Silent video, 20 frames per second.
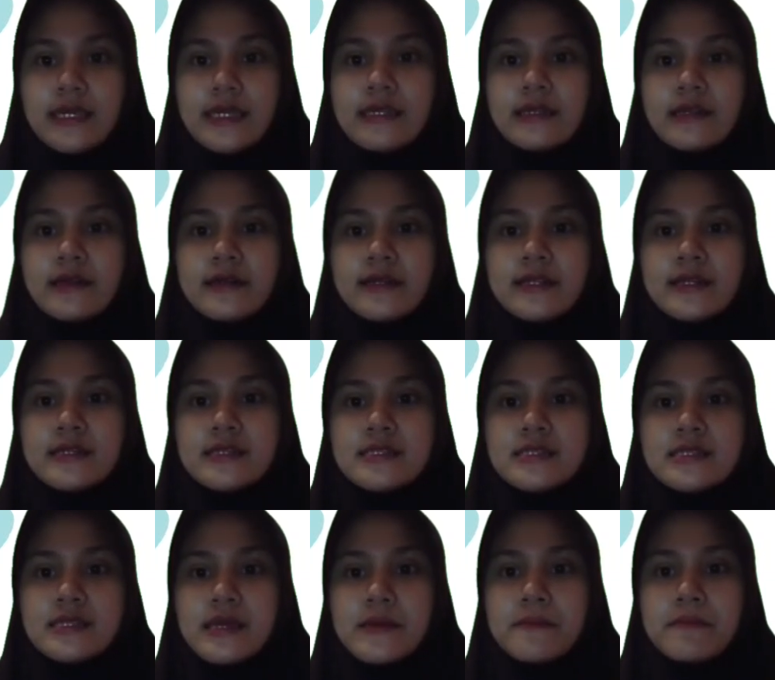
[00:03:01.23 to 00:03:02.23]
In learning the
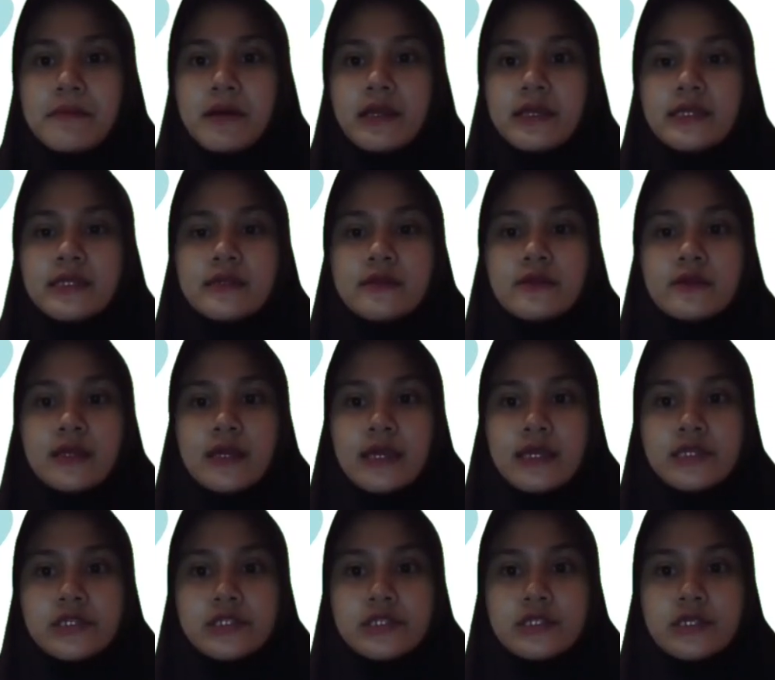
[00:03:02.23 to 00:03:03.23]
same by
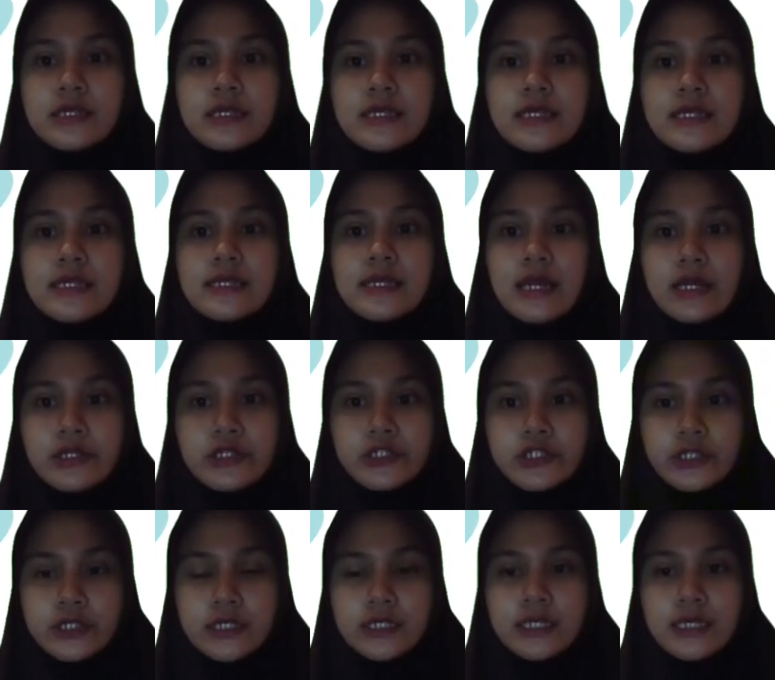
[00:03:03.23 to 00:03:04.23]

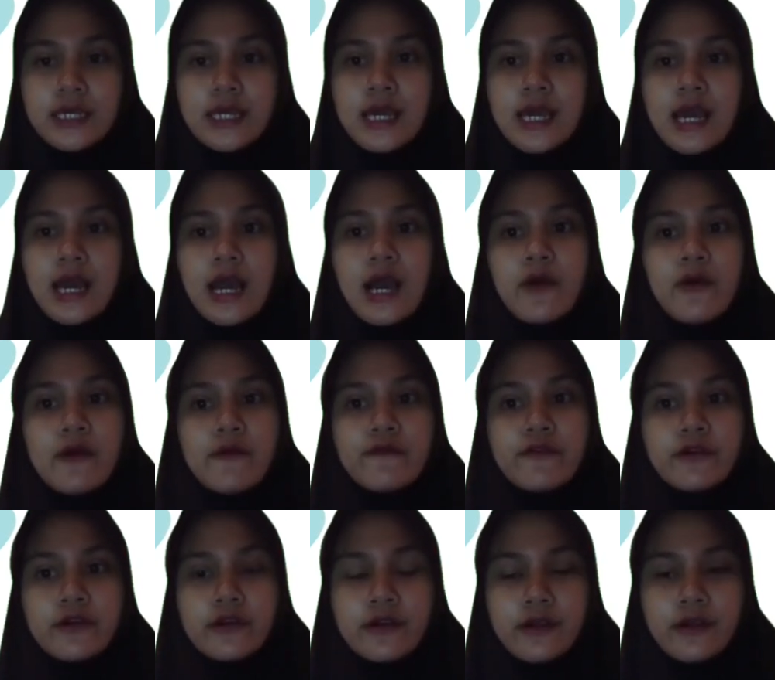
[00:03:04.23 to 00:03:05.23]
induction,
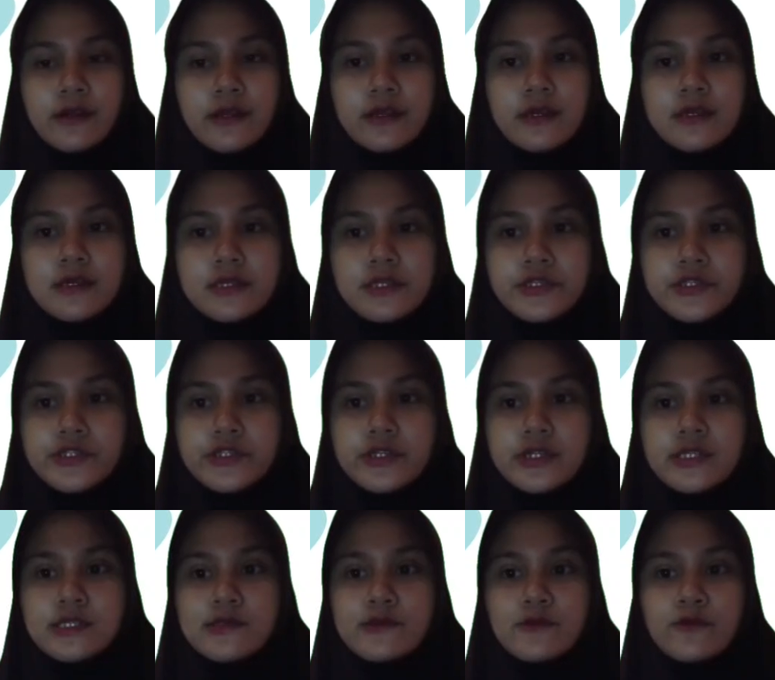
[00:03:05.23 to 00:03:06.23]
however,
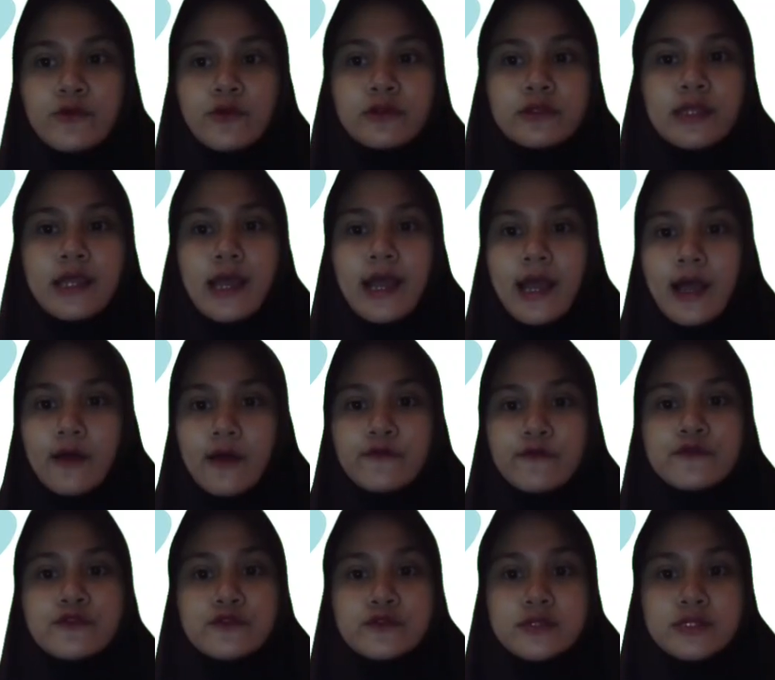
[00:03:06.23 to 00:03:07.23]
students would
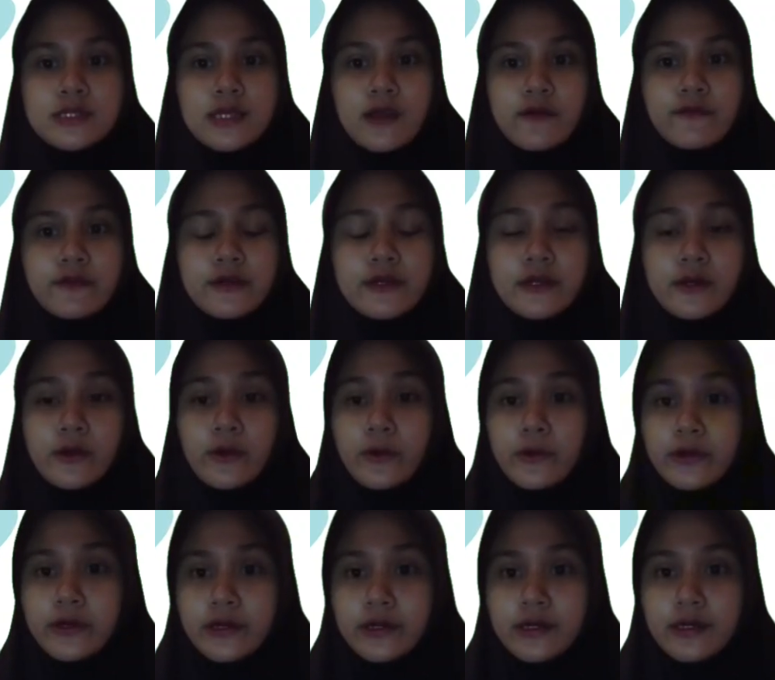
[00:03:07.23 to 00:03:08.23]
have to discover the
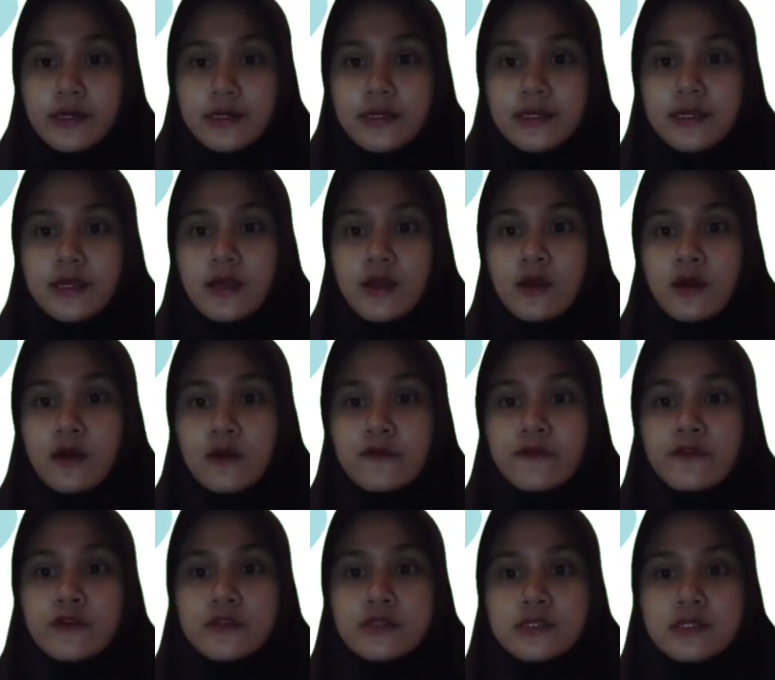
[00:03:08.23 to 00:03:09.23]
order
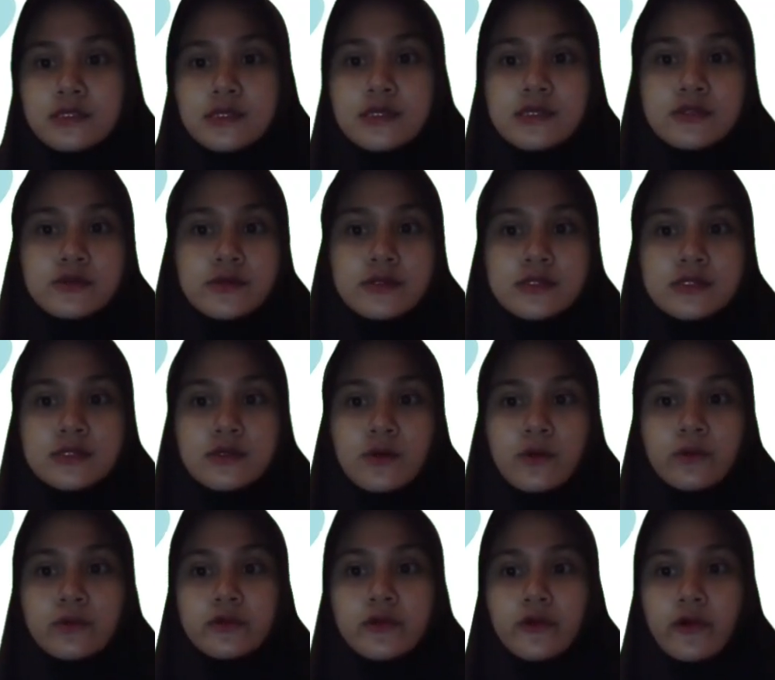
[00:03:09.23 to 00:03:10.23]
of constituents
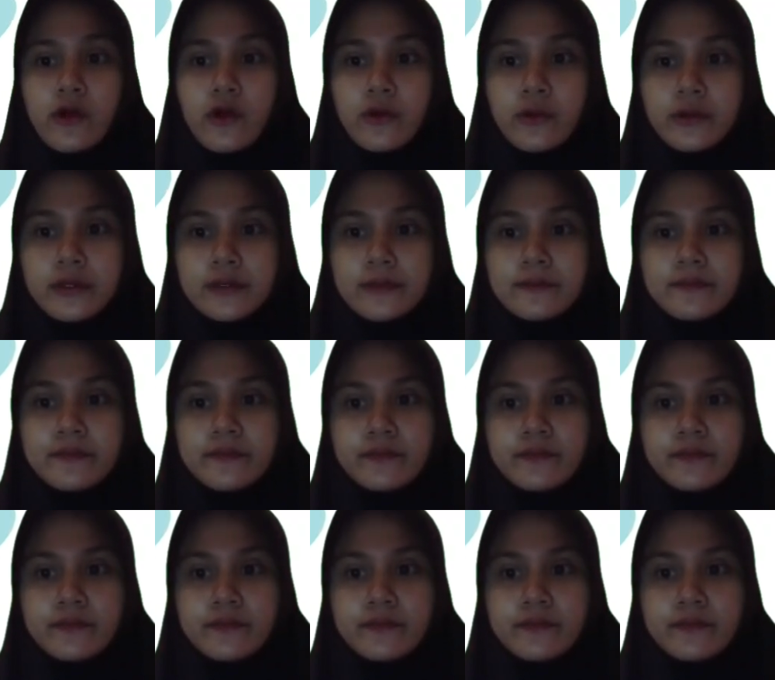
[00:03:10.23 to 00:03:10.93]
on their own.